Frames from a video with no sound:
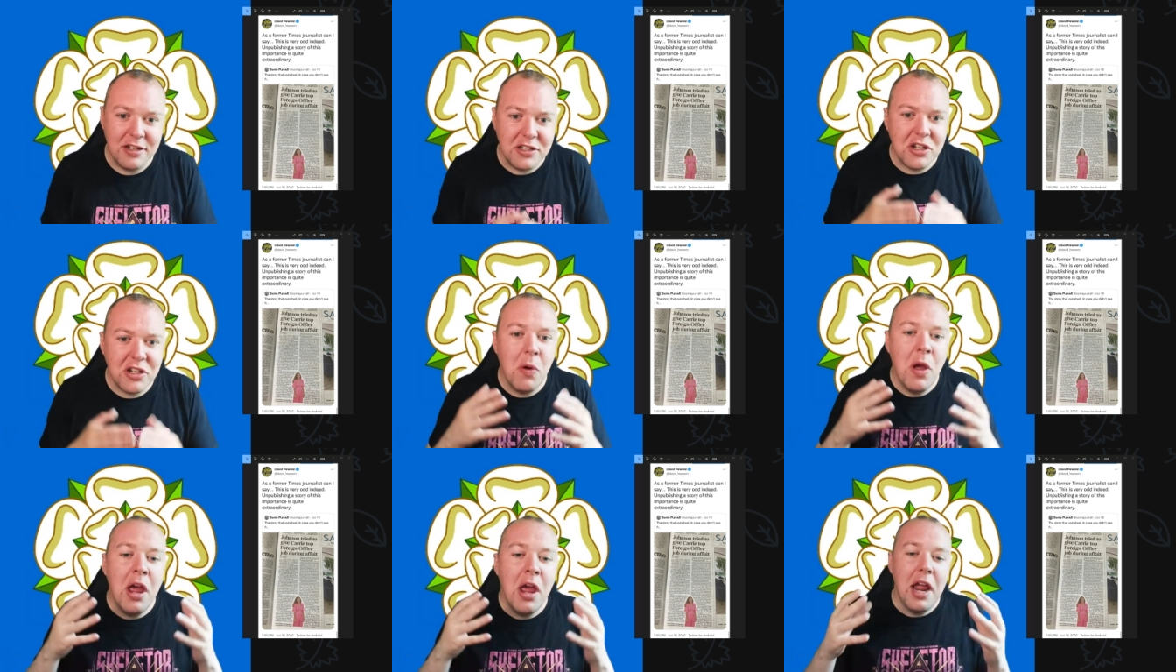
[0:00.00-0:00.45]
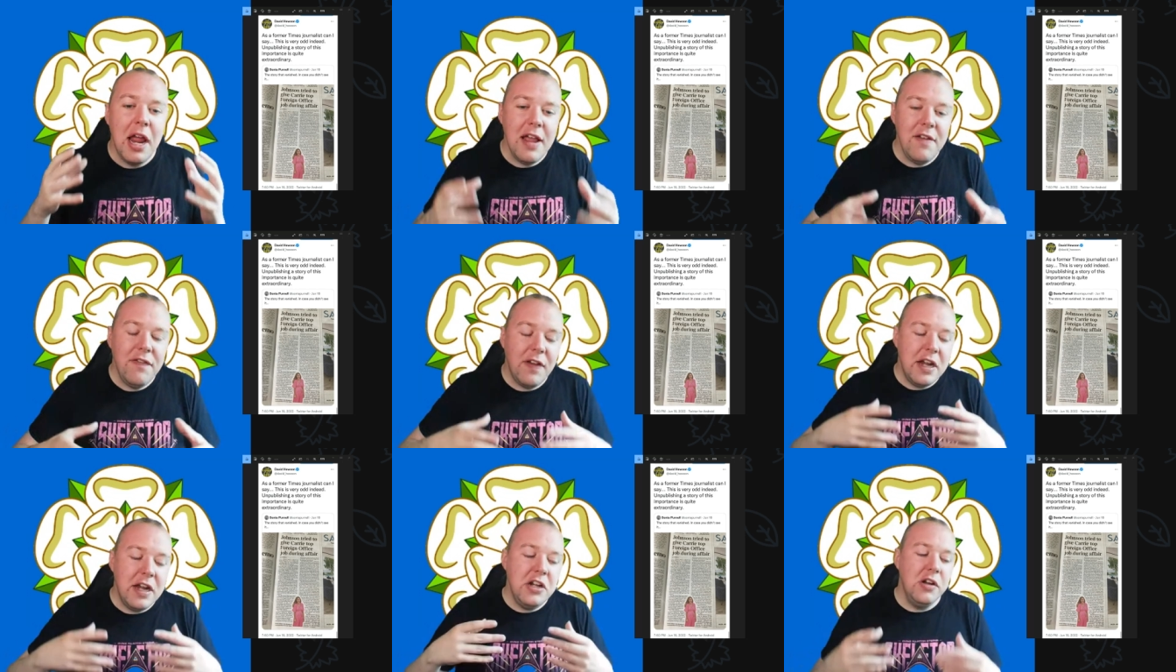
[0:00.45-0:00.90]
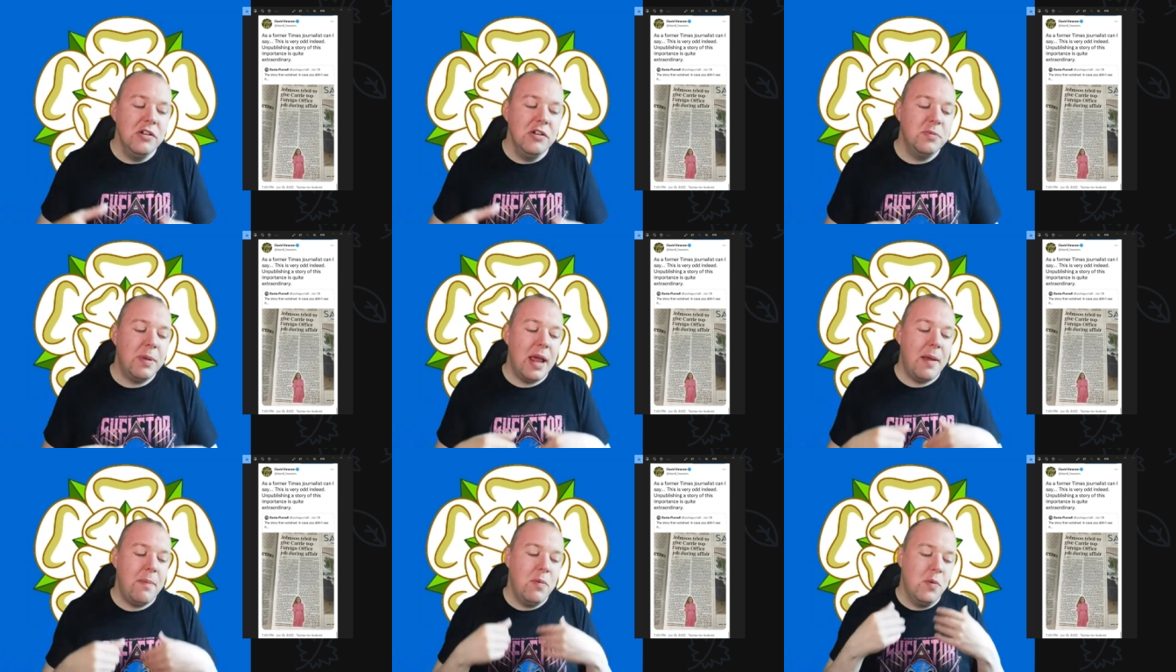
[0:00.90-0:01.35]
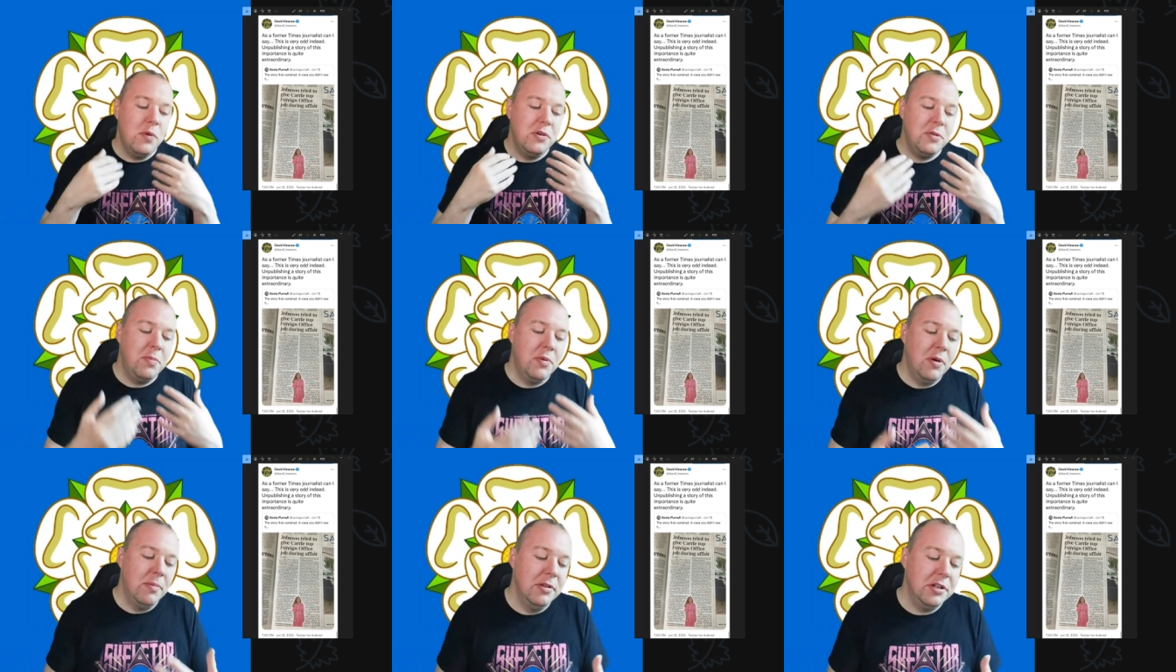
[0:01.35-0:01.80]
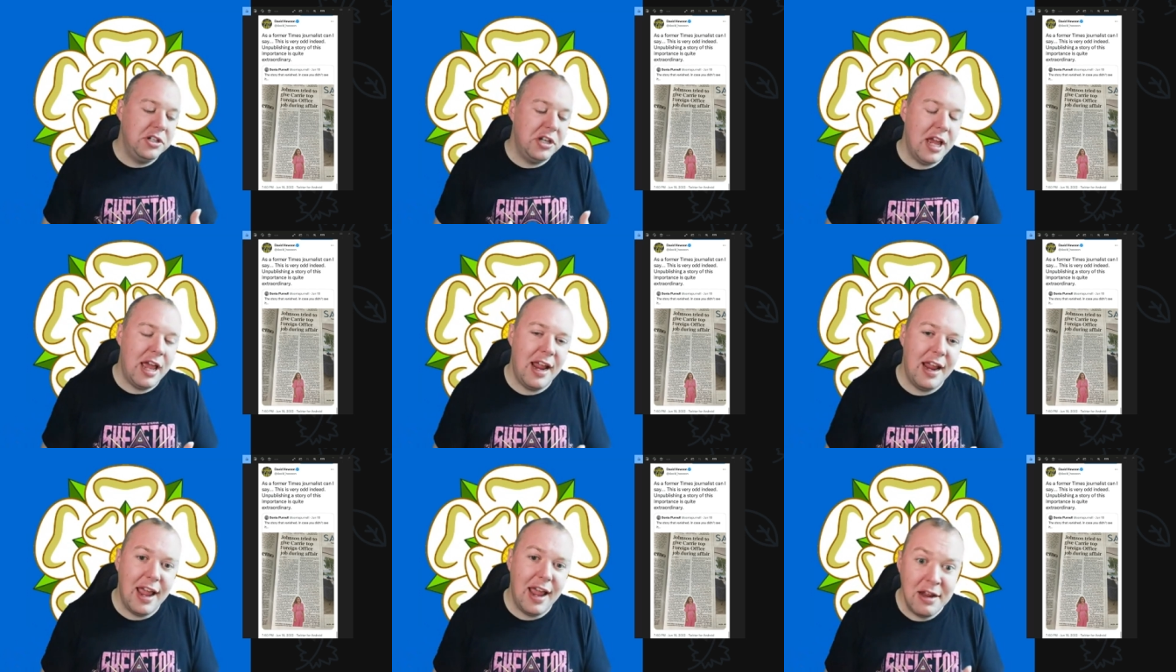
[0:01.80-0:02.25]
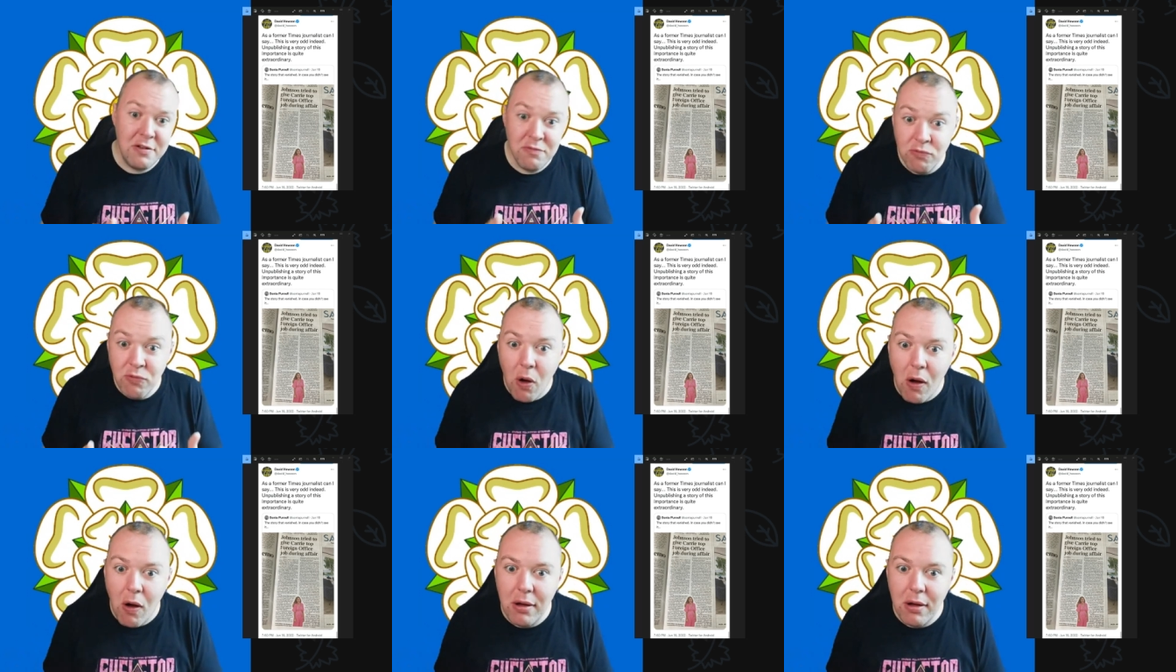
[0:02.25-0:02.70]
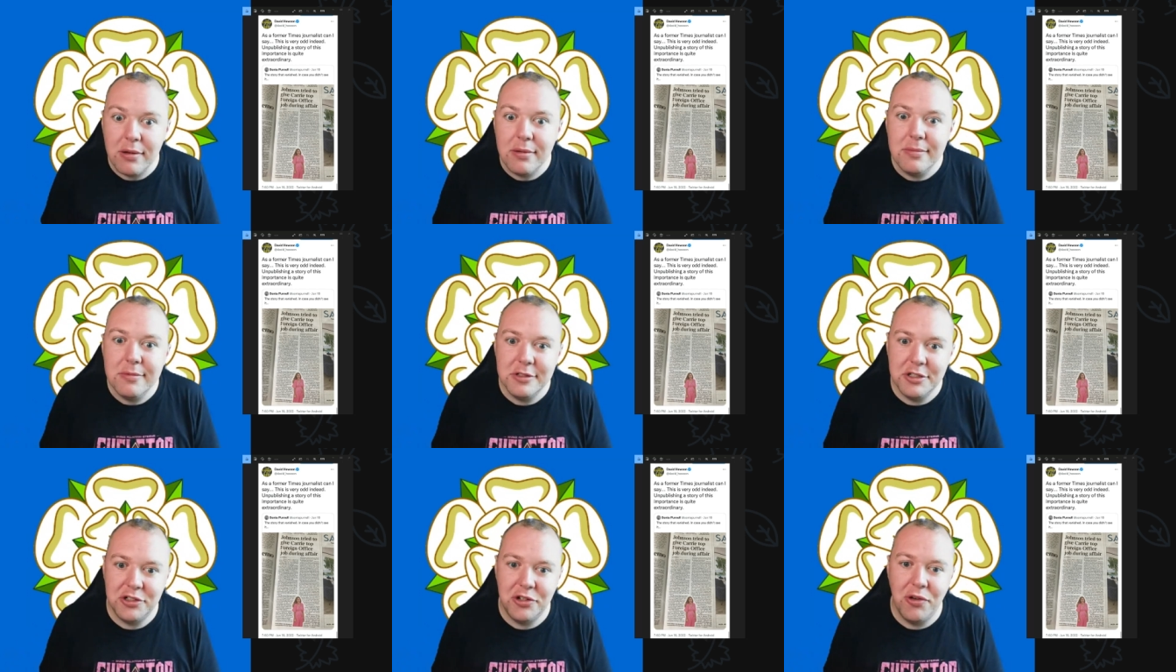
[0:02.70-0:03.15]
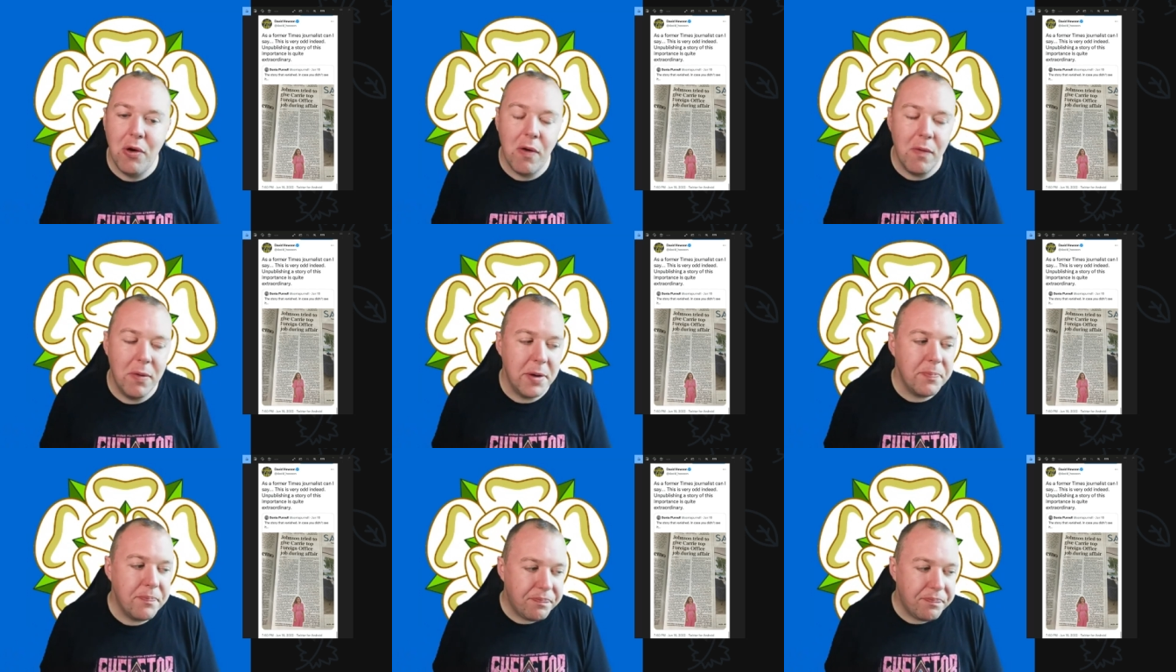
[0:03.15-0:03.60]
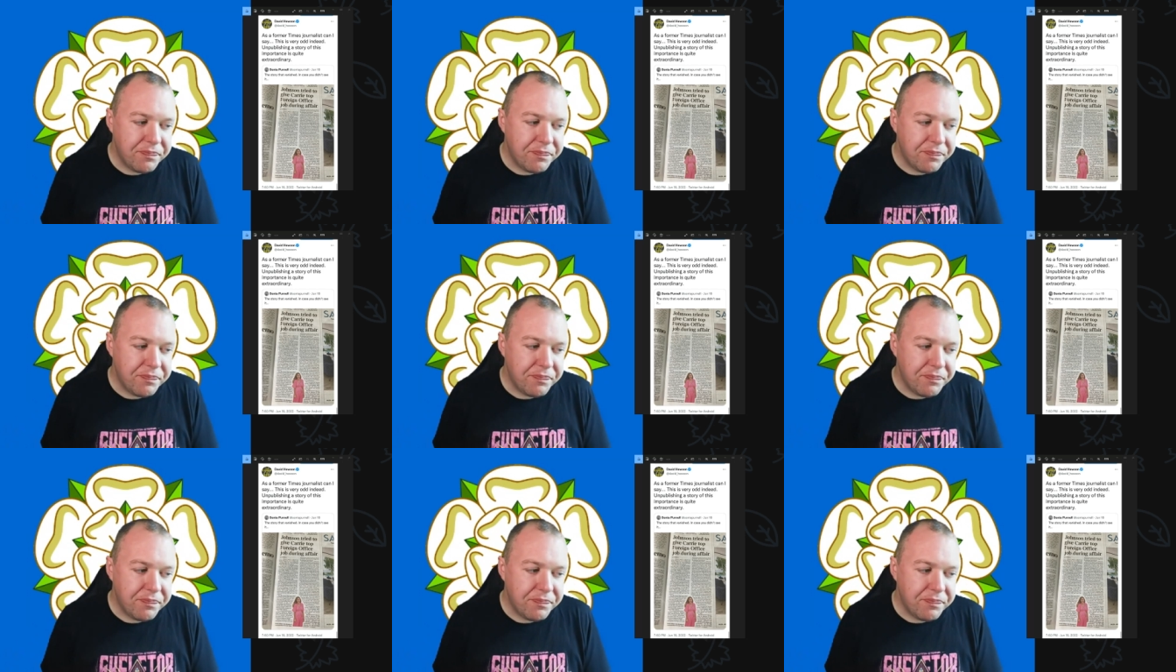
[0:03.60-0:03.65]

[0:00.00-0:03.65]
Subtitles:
So if a newspaper were to publish a wrong story